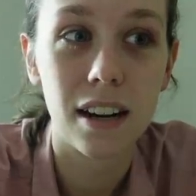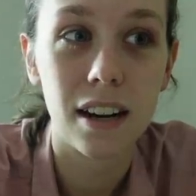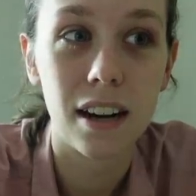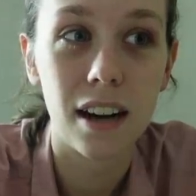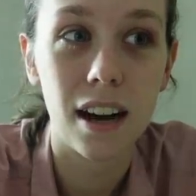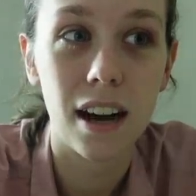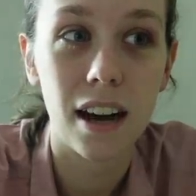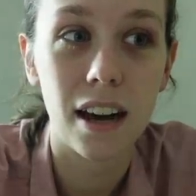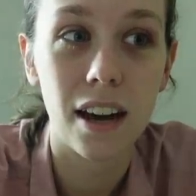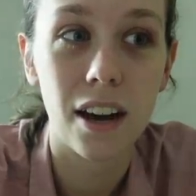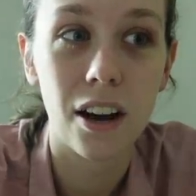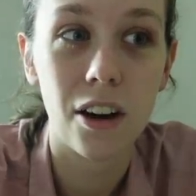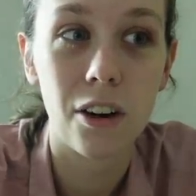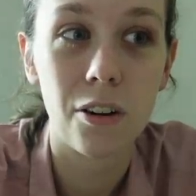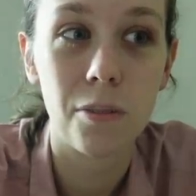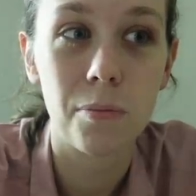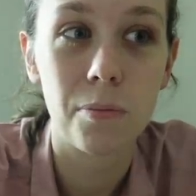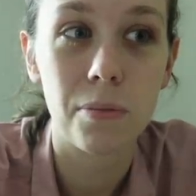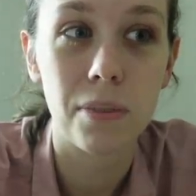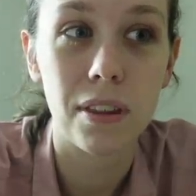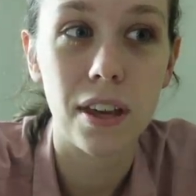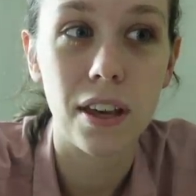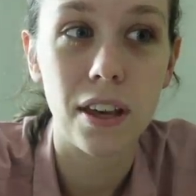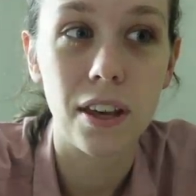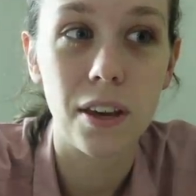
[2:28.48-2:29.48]
I hope
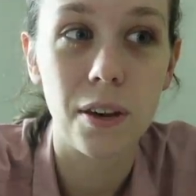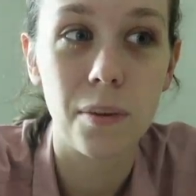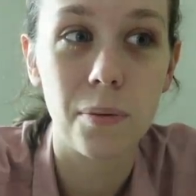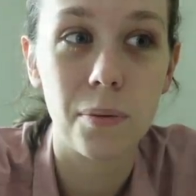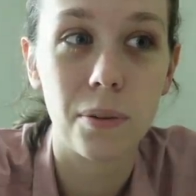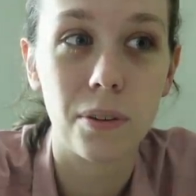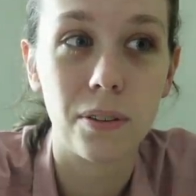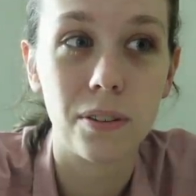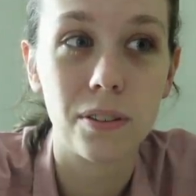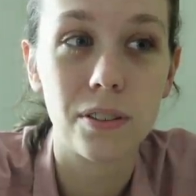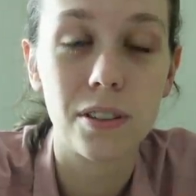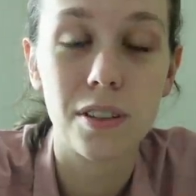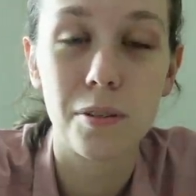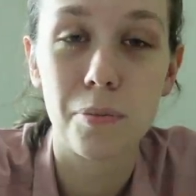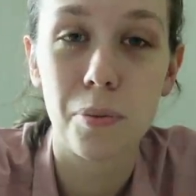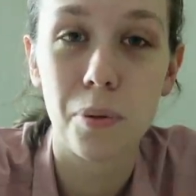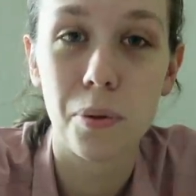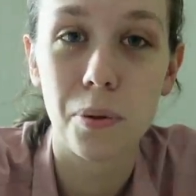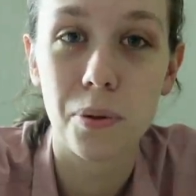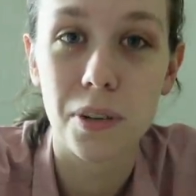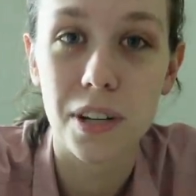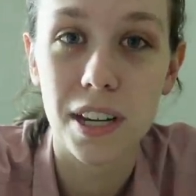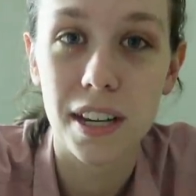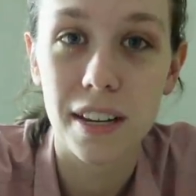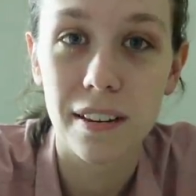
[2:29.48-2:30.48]
that you will
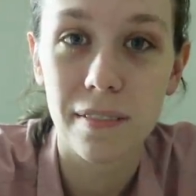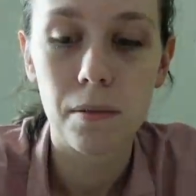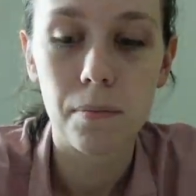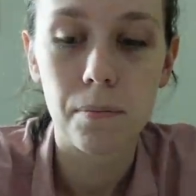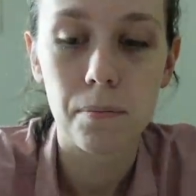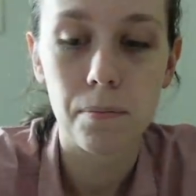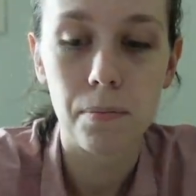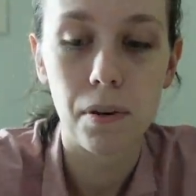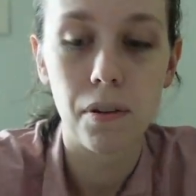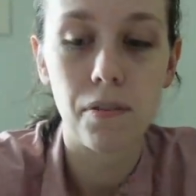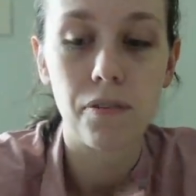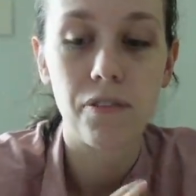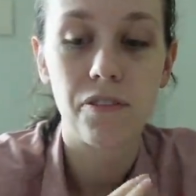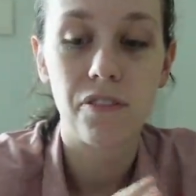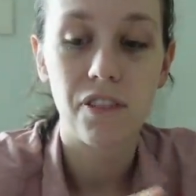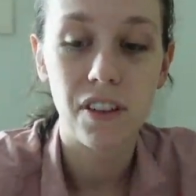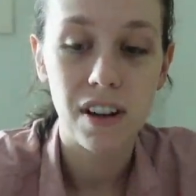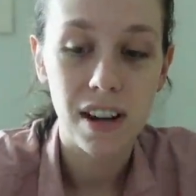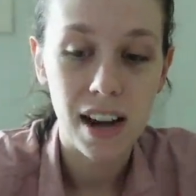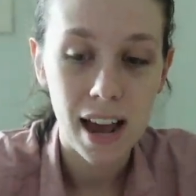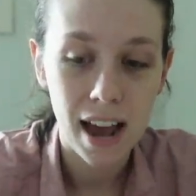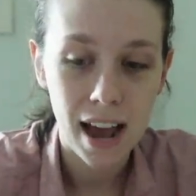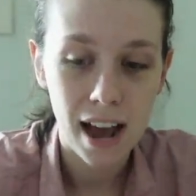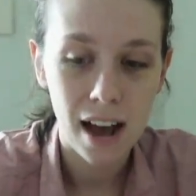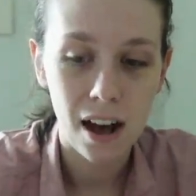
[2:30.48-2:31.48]
support it. But for
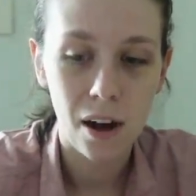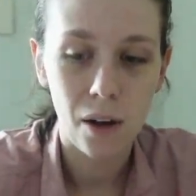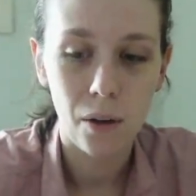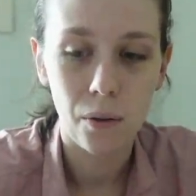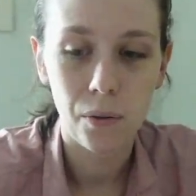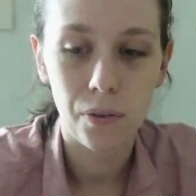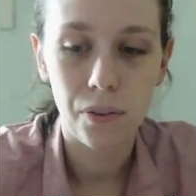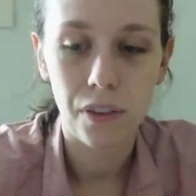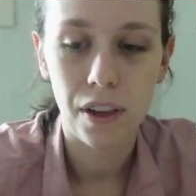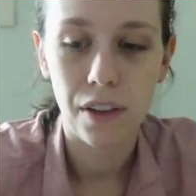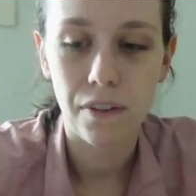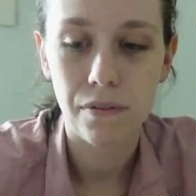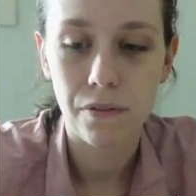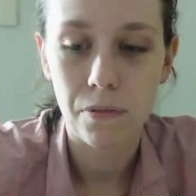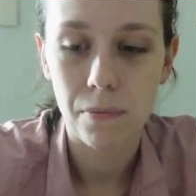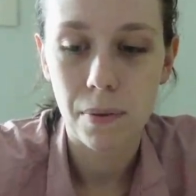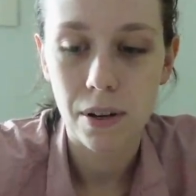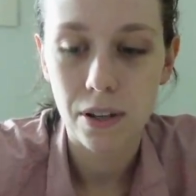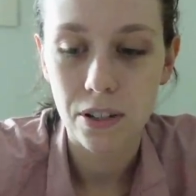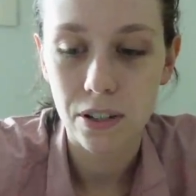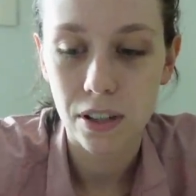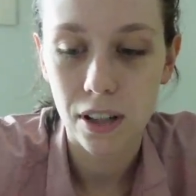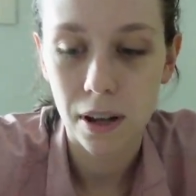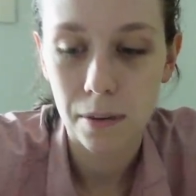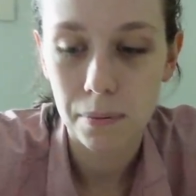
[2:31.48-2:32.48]
now, the
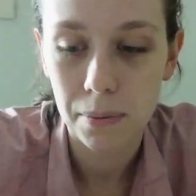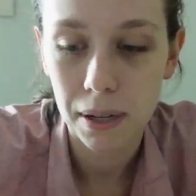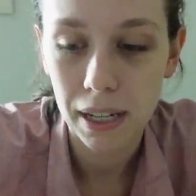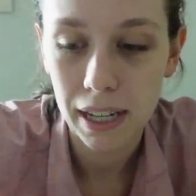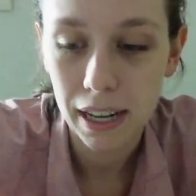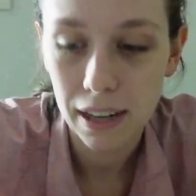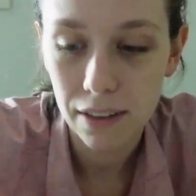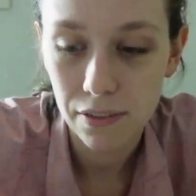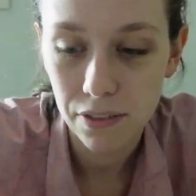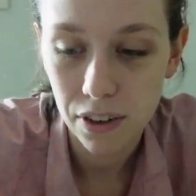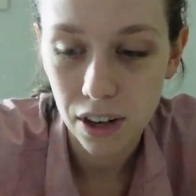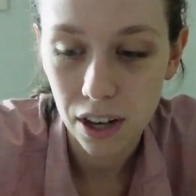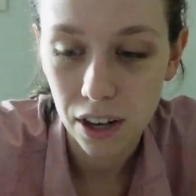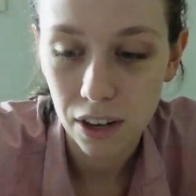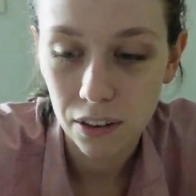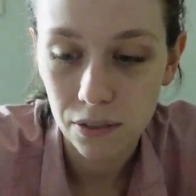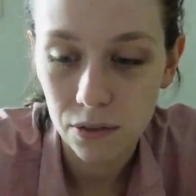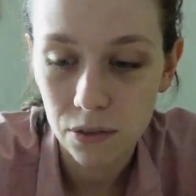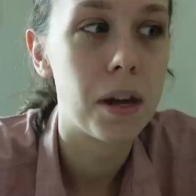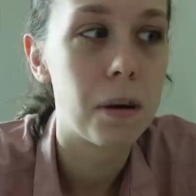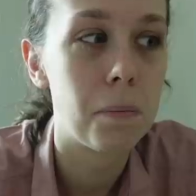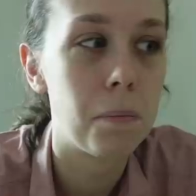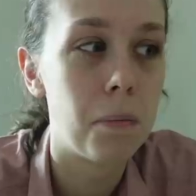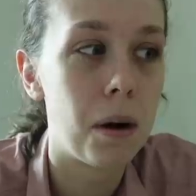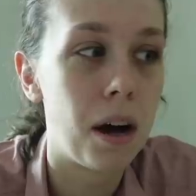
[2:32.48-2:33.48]
information that I'm going to give you,
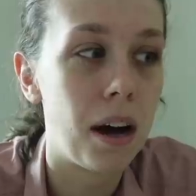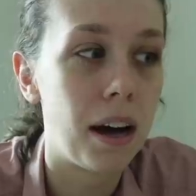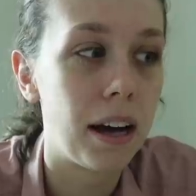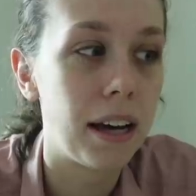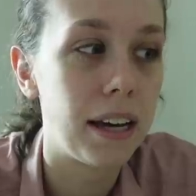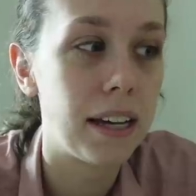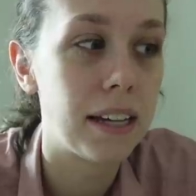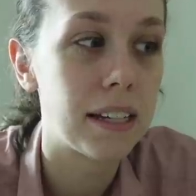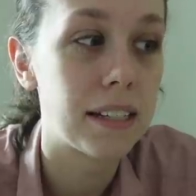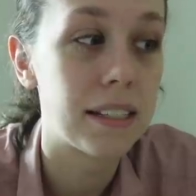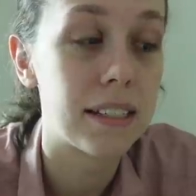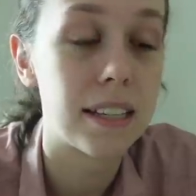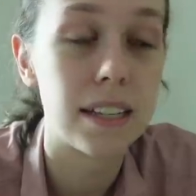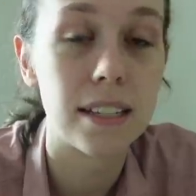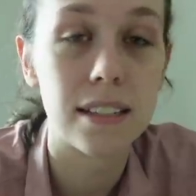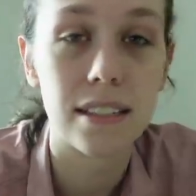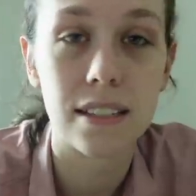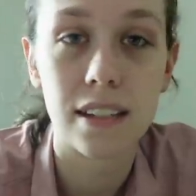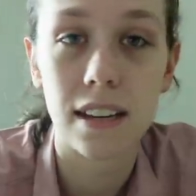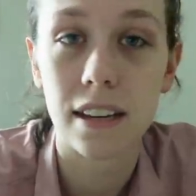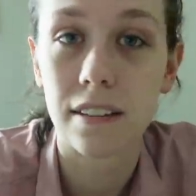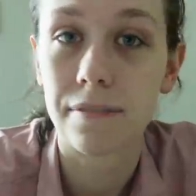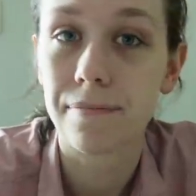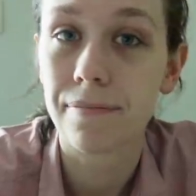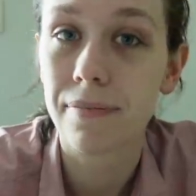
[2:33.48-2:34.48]
my
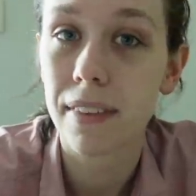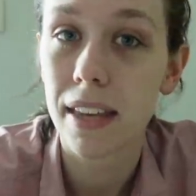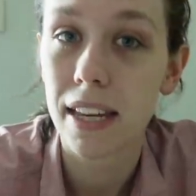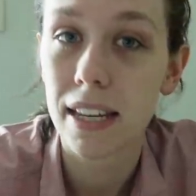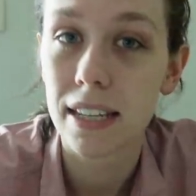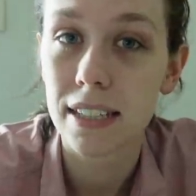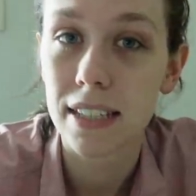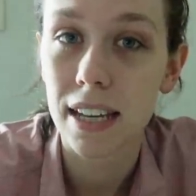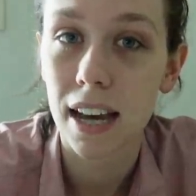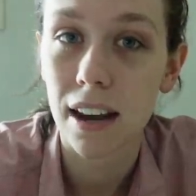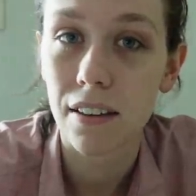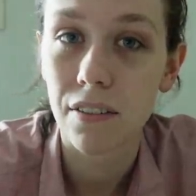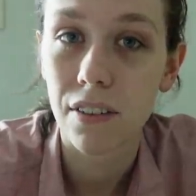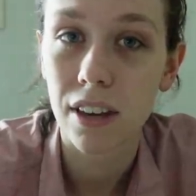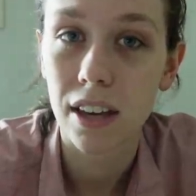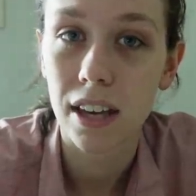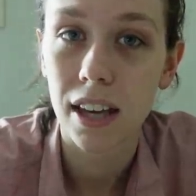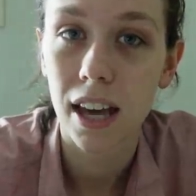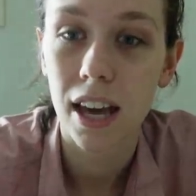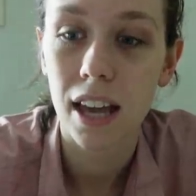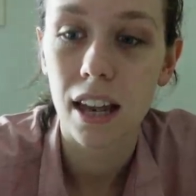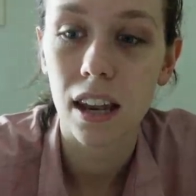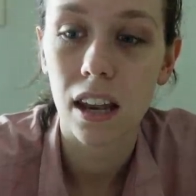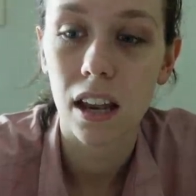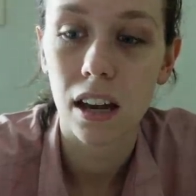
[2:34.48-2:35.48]
sister is
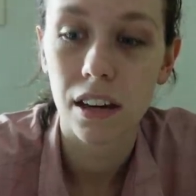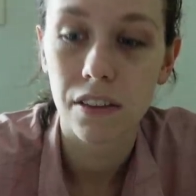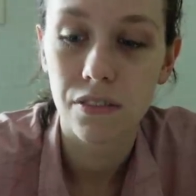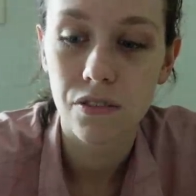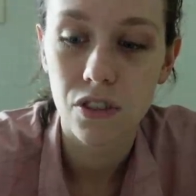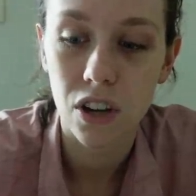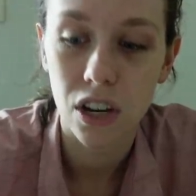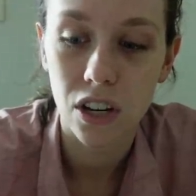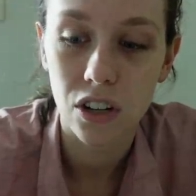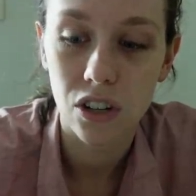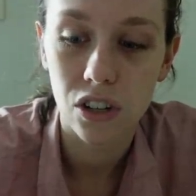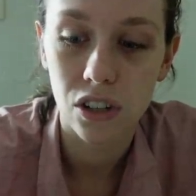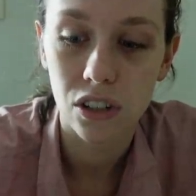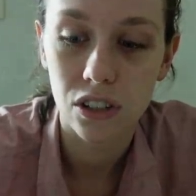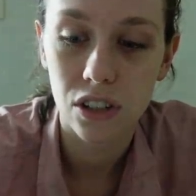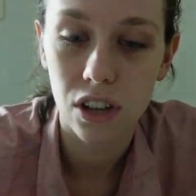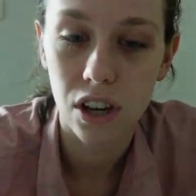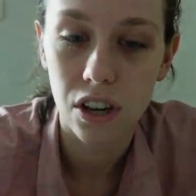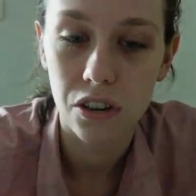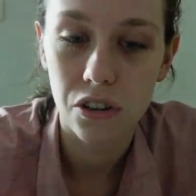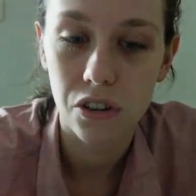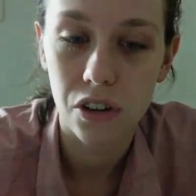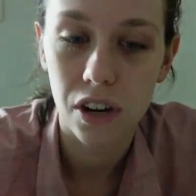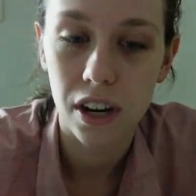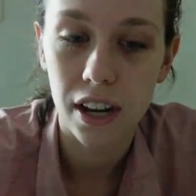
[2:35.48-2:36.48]
having a life-changing
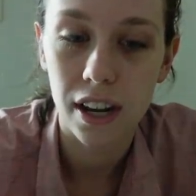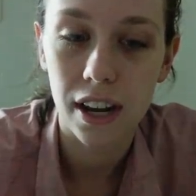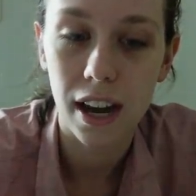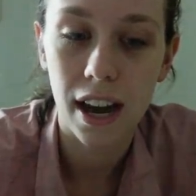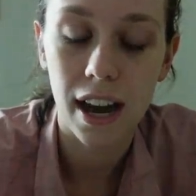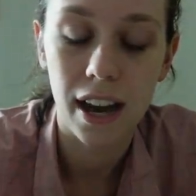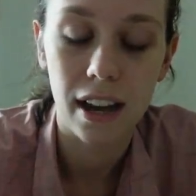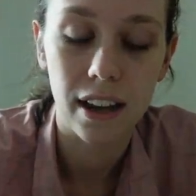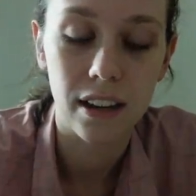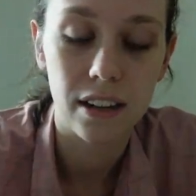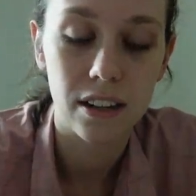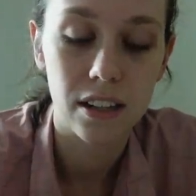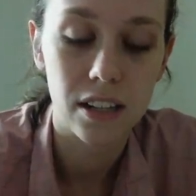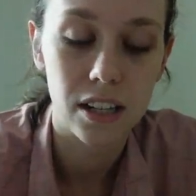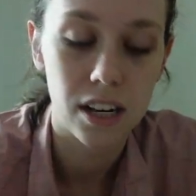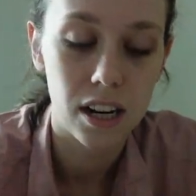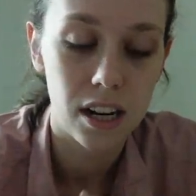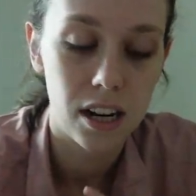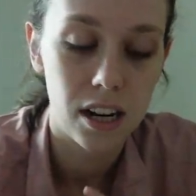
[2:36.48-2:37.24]
surgery and